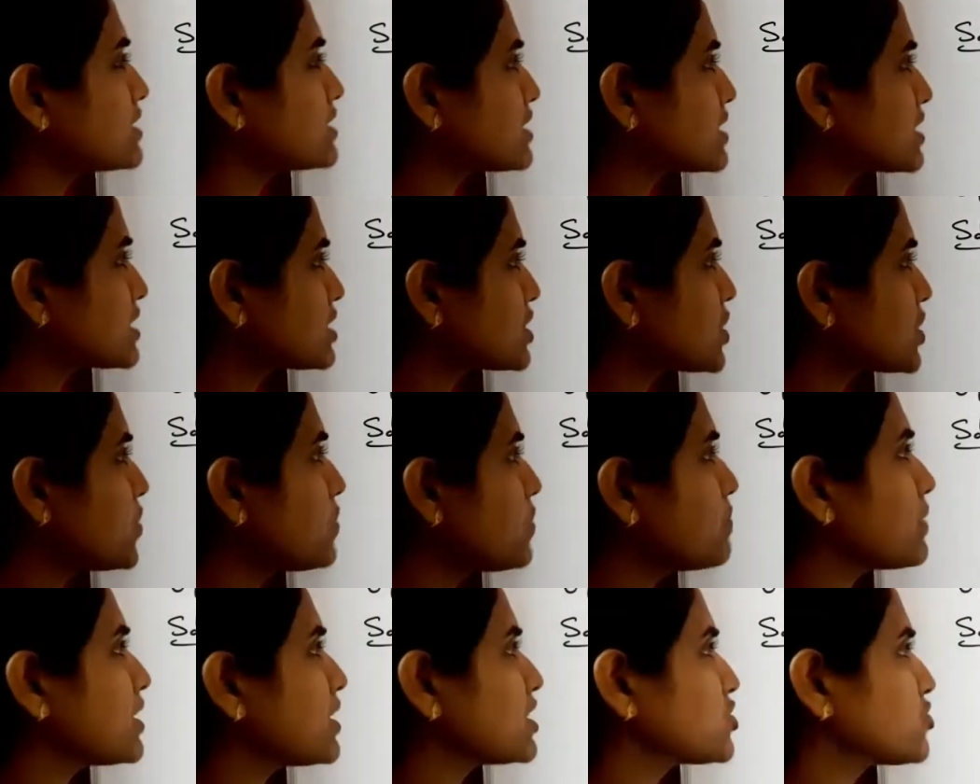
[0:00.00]
6q
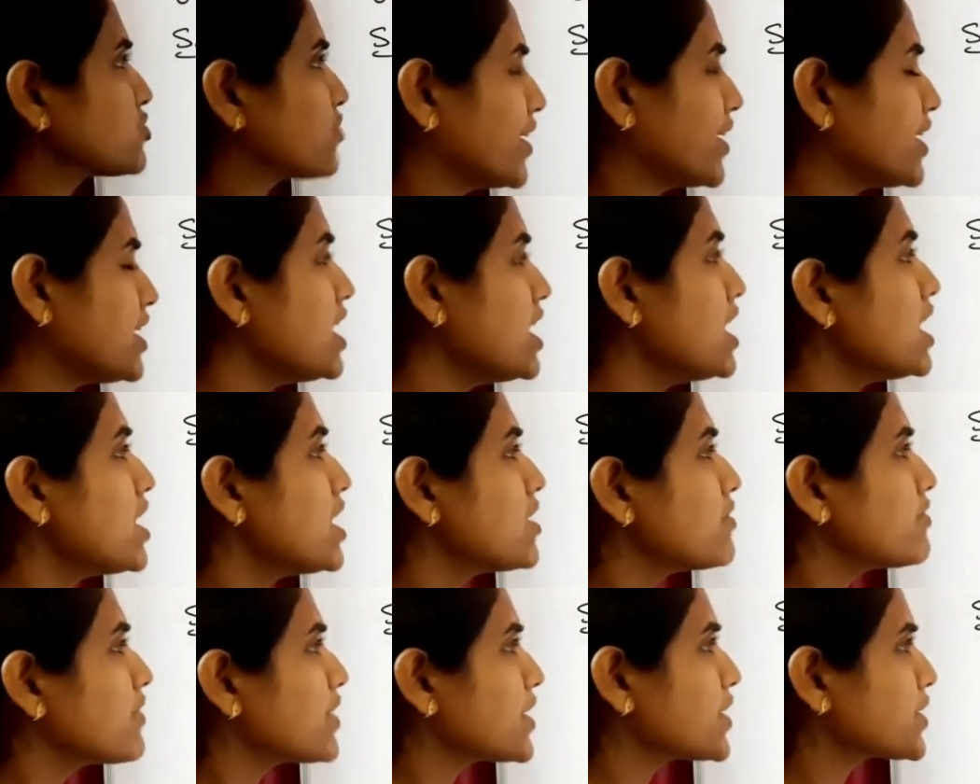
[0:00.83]
plus 5
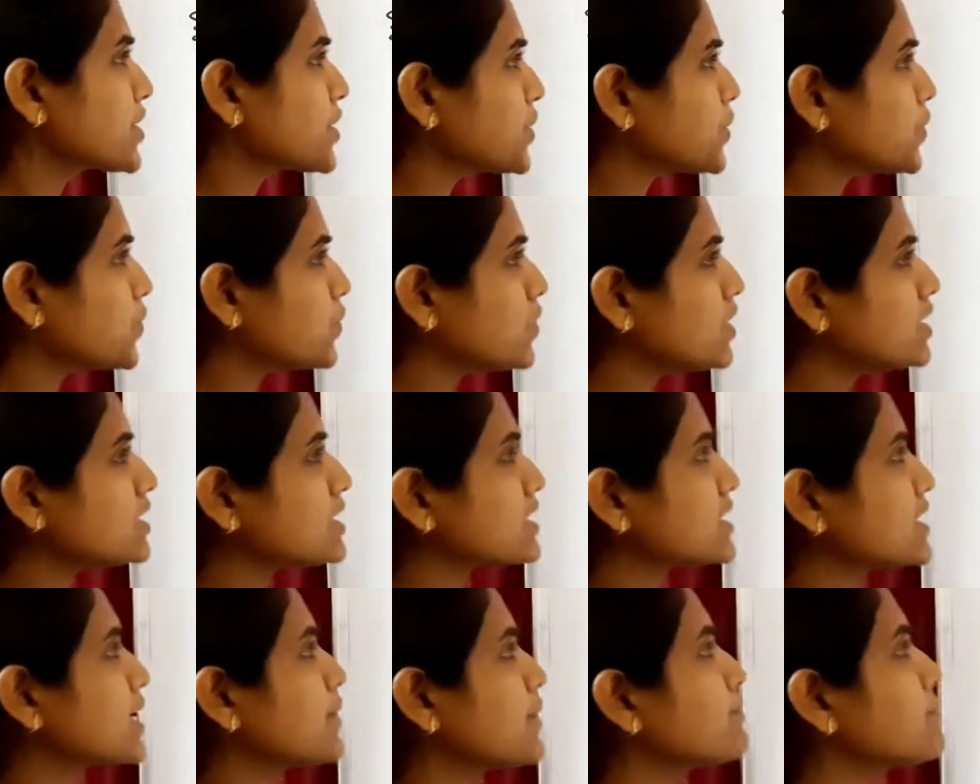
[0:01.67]
where q is
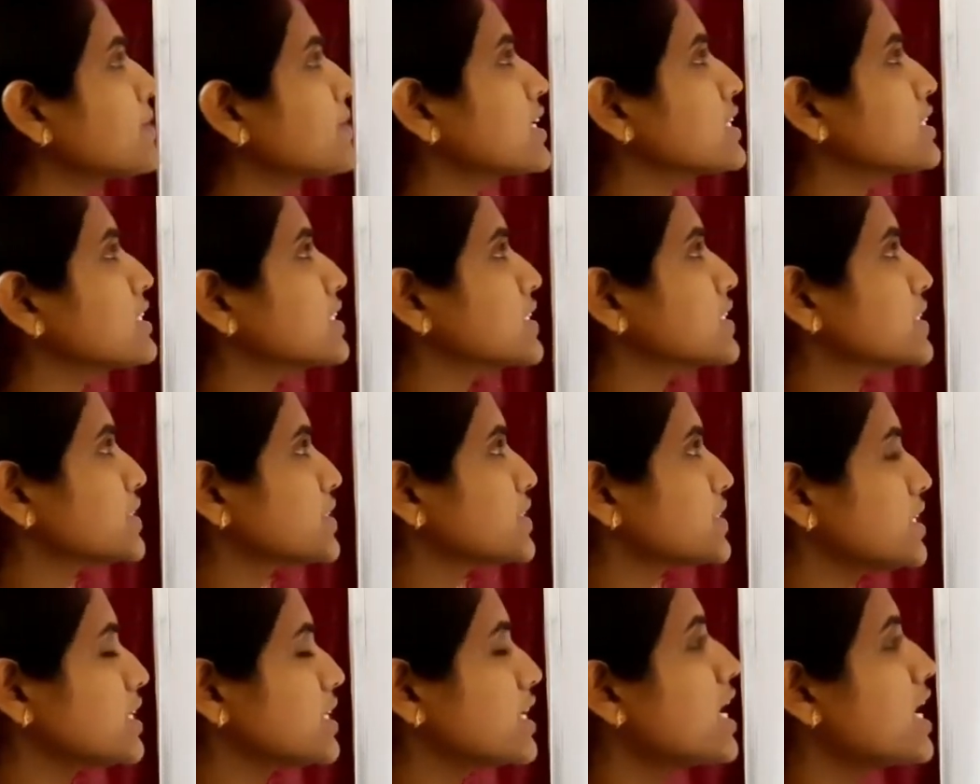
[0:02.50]
some
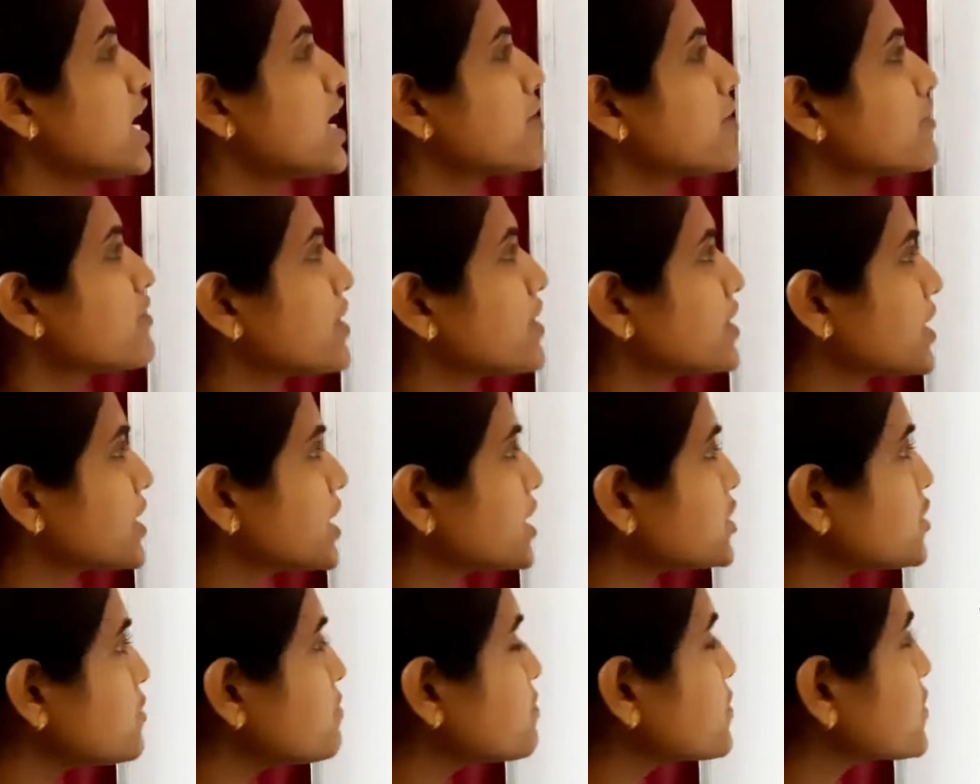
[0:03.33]
integer. We need to
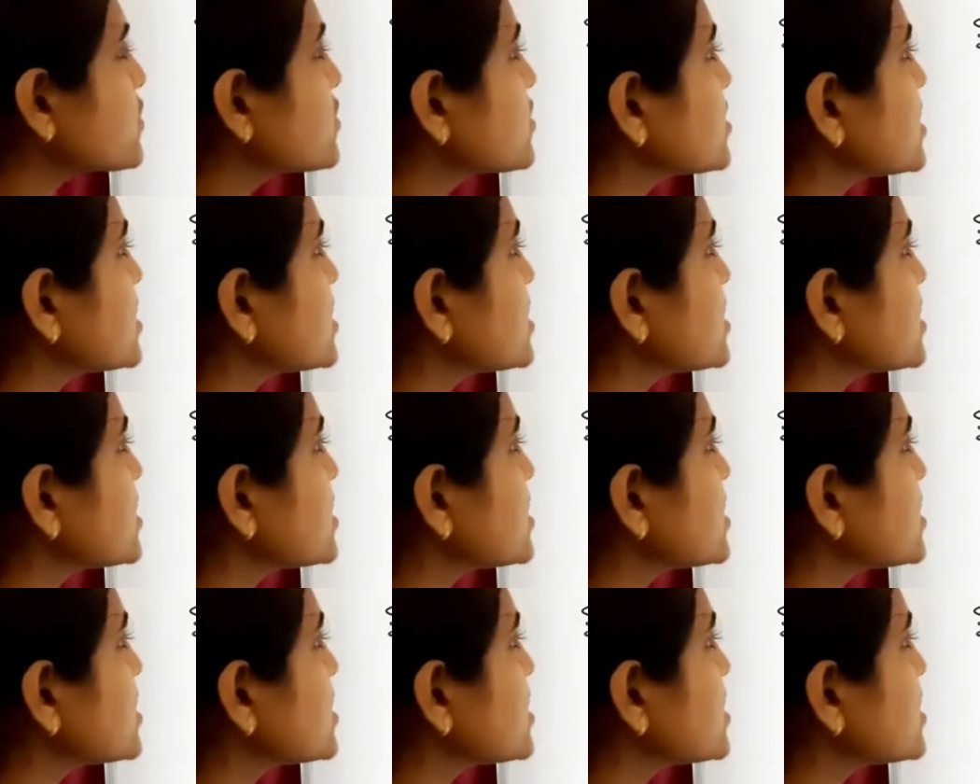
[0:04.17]
prove